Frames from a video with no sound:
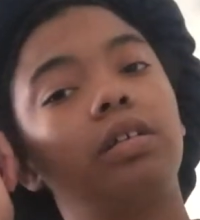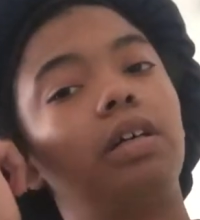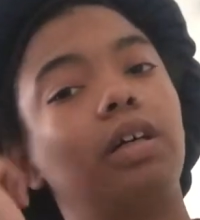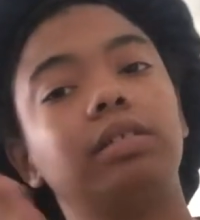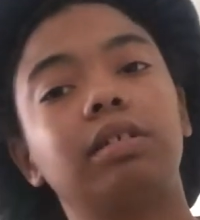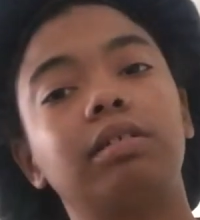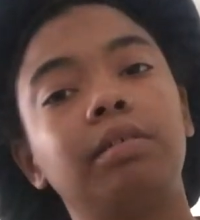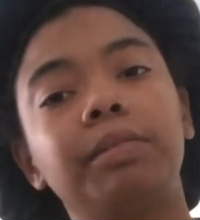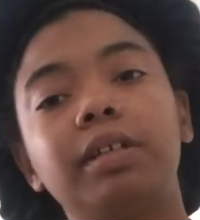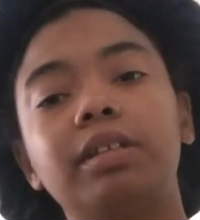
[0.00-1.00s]
I told
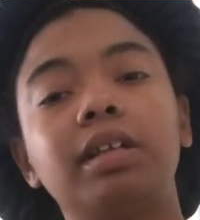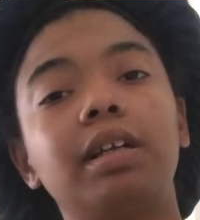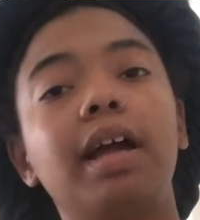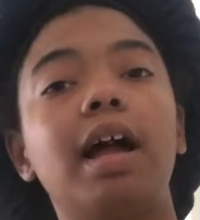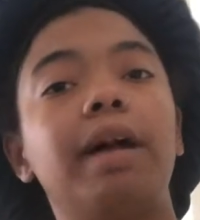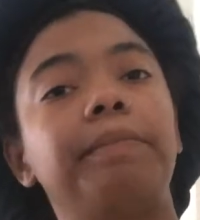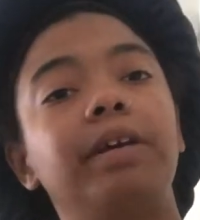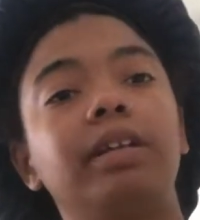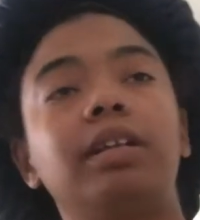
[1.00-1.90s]
them everything that happened,